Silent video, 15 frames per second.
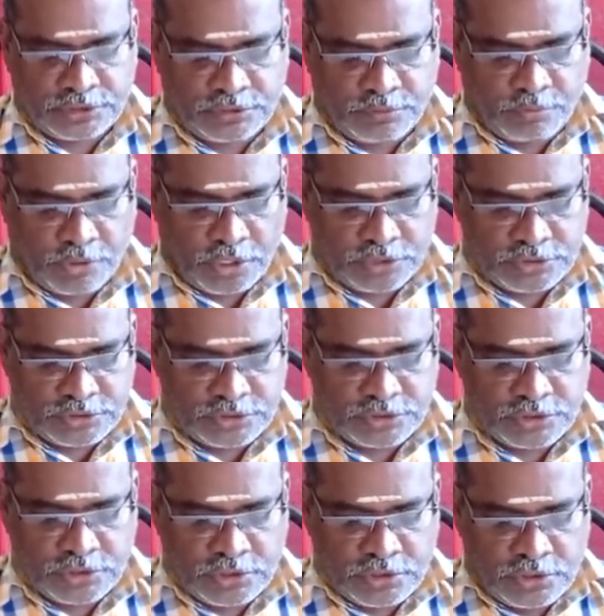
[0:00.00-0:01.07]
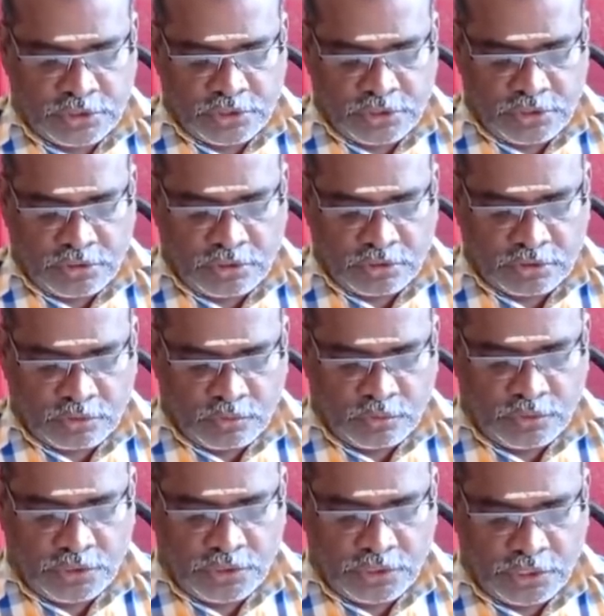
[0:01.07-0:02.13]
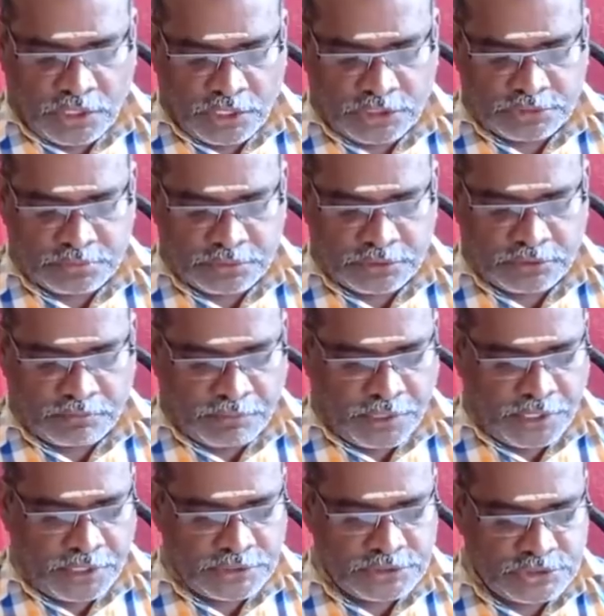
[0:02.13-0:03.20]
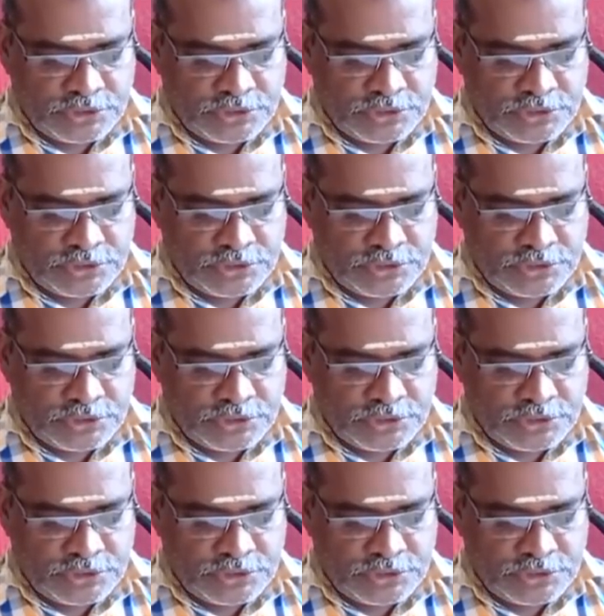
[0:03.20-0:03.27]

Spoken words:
in the process not going as per the plans